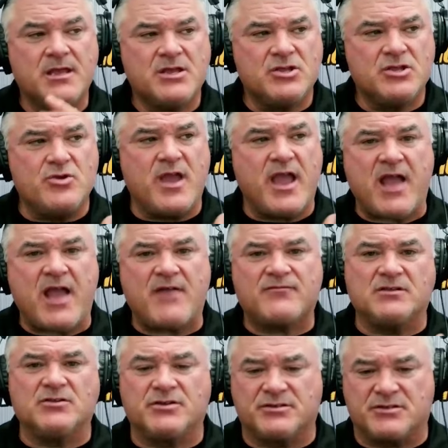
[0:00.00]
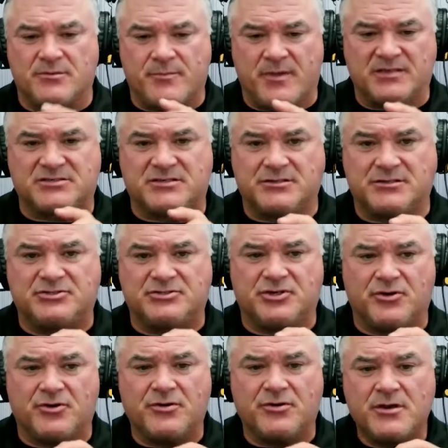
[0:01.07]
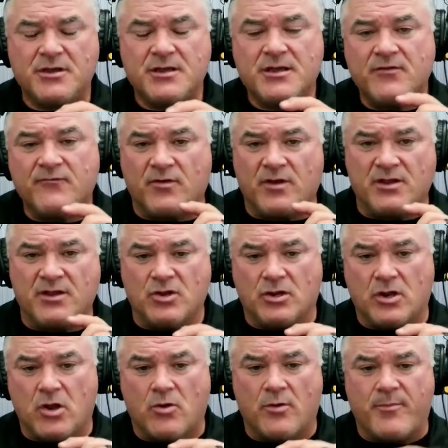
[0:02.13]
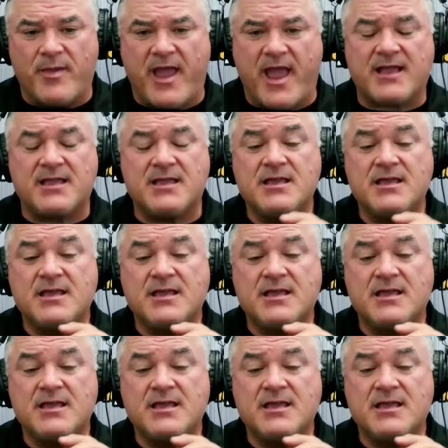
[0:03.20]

you have to look at the musculature for in your lower back,